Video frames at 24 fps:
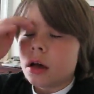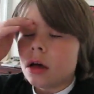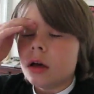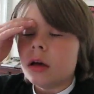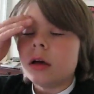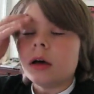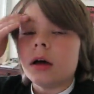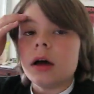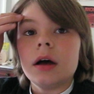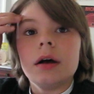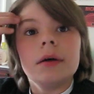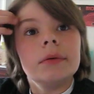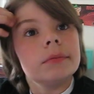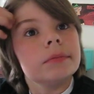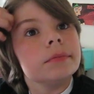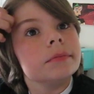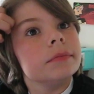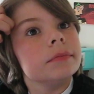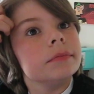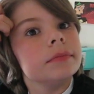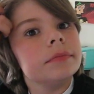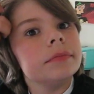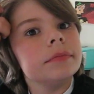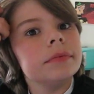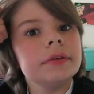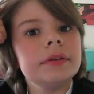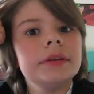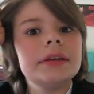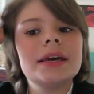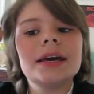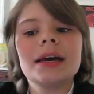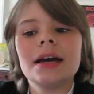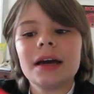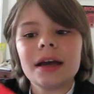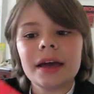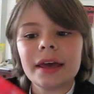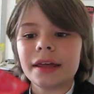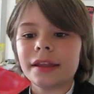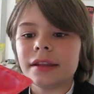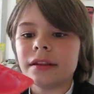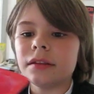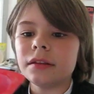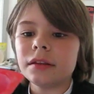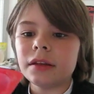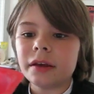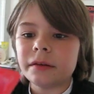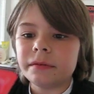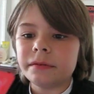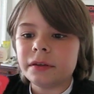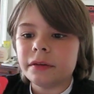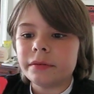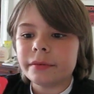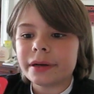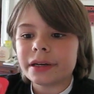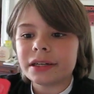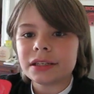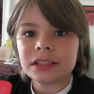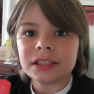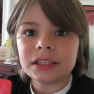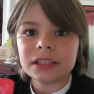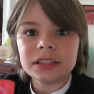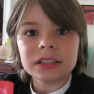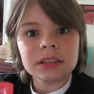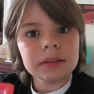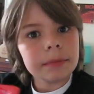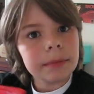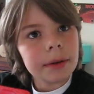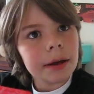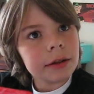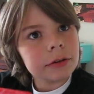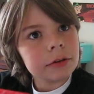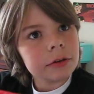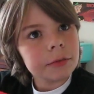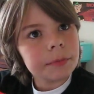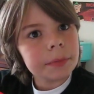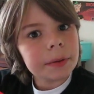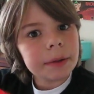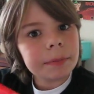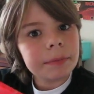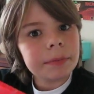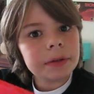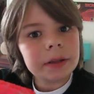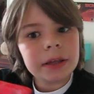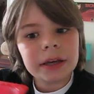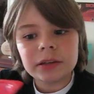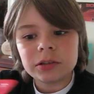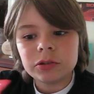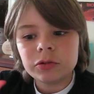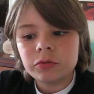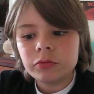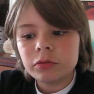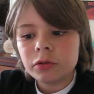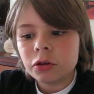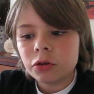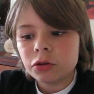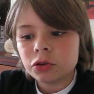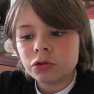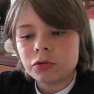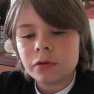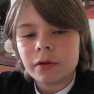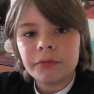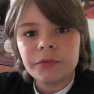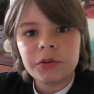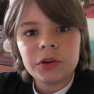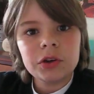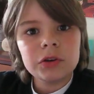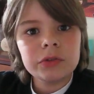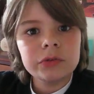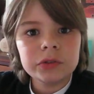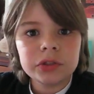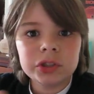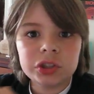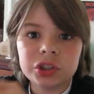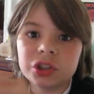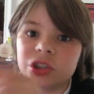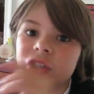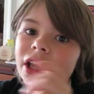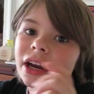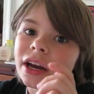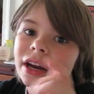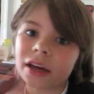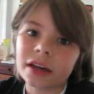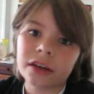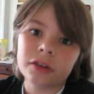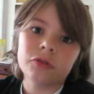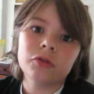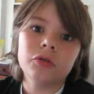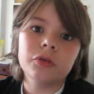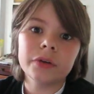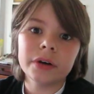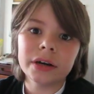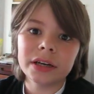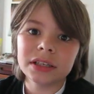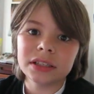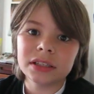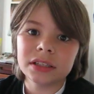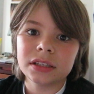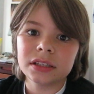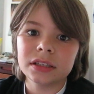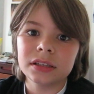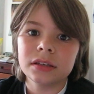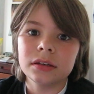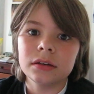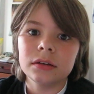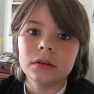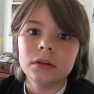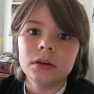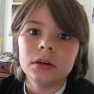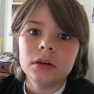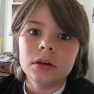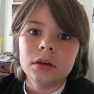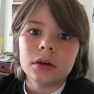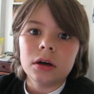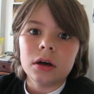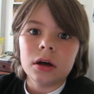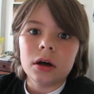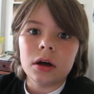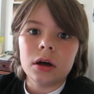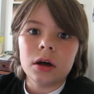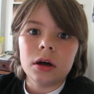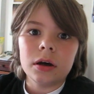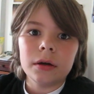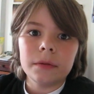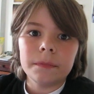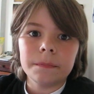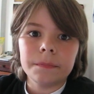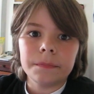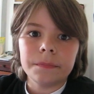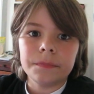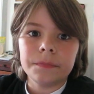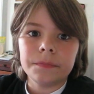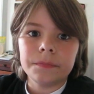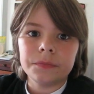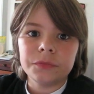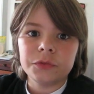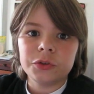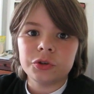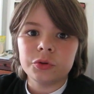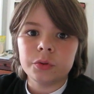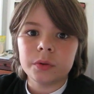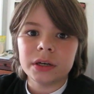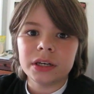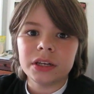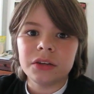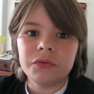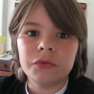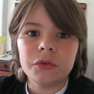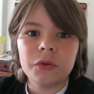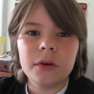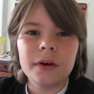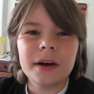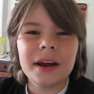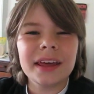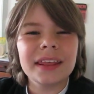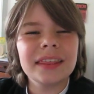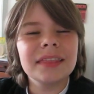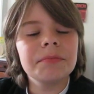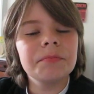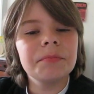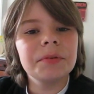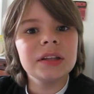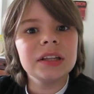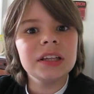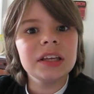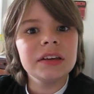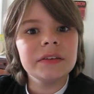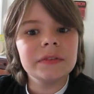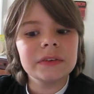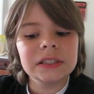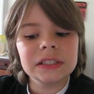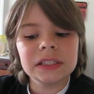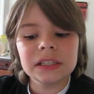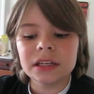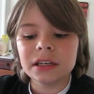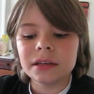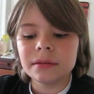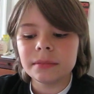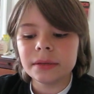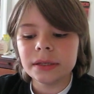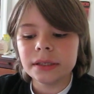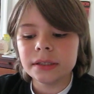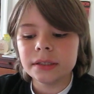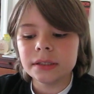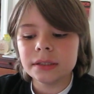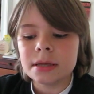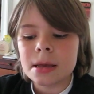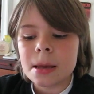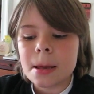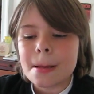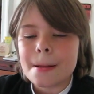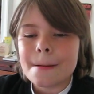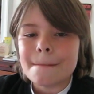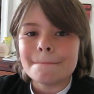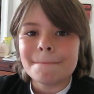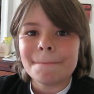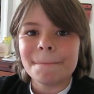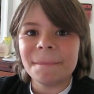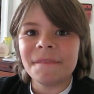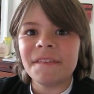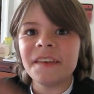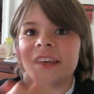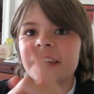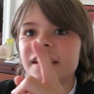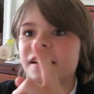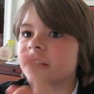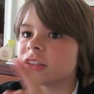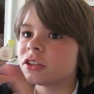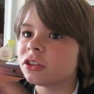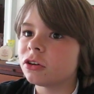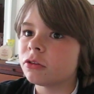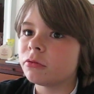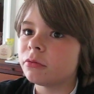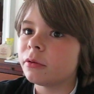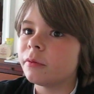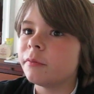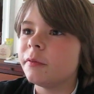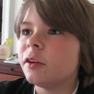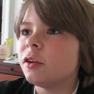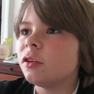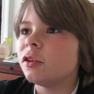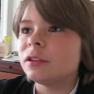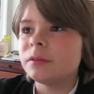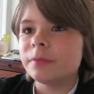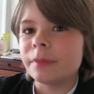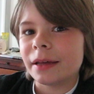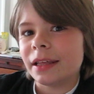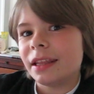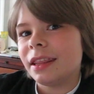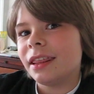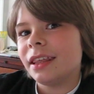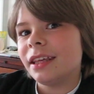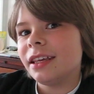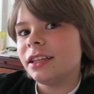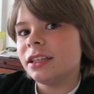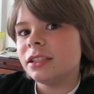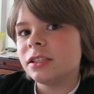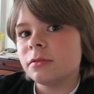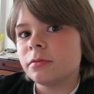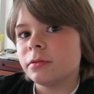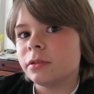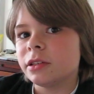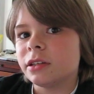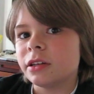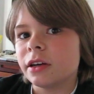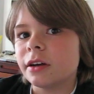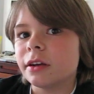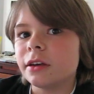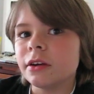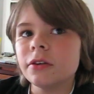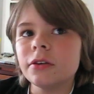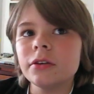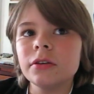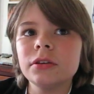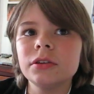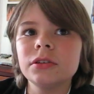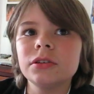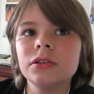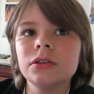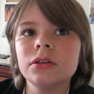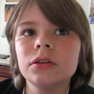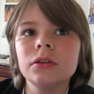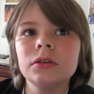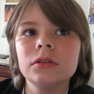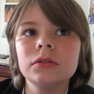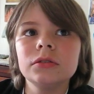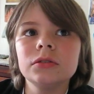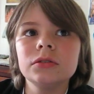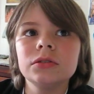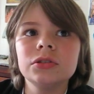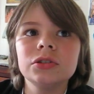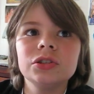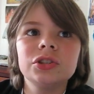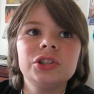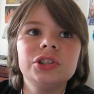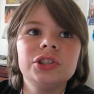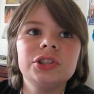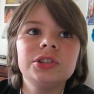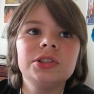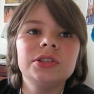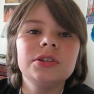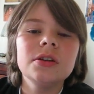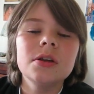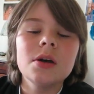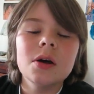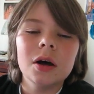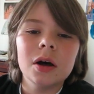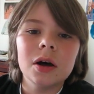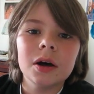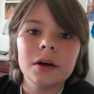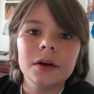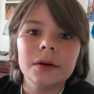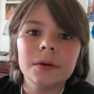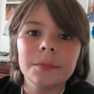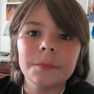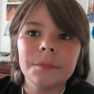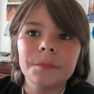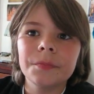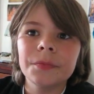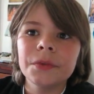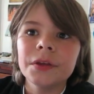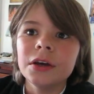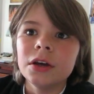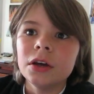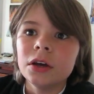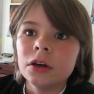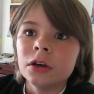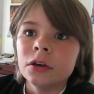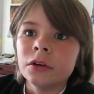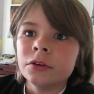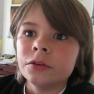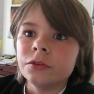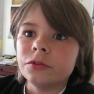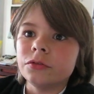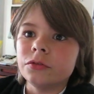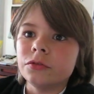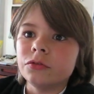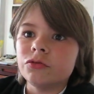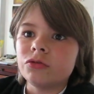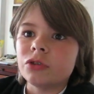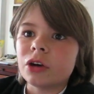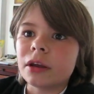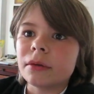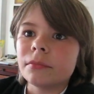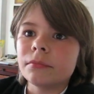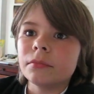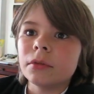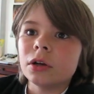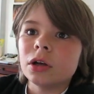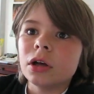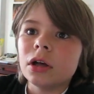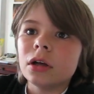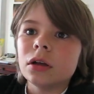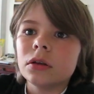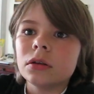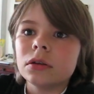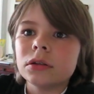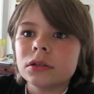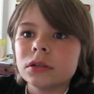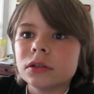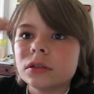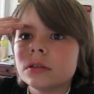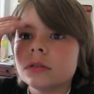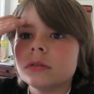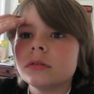Um, yeah, and if you want to see some other people that do those reviews, Jedi Chris, um, 24 I believe his name is. He does good reviews, but I think he's retired. Um, Dragon Ball